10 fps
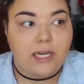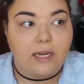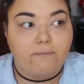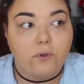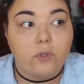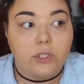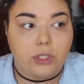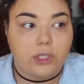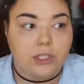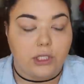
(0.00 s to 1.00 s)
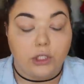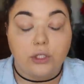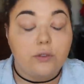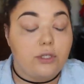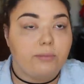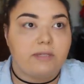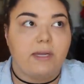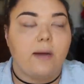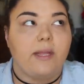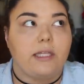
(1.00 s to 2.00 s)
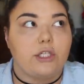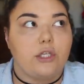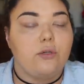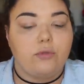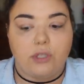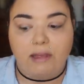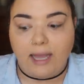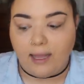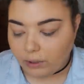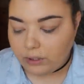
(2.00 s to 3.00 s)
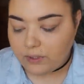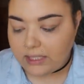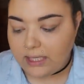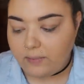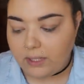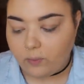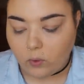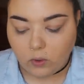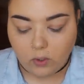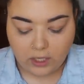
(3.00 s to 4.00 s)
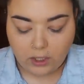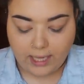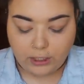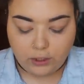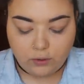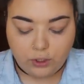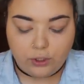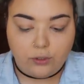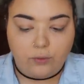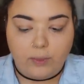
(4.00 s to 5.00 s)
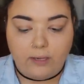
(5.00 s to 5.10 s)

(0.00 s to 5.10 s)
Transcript: and influencers and YouTube has become like this huge thing where you see people that are like YouTube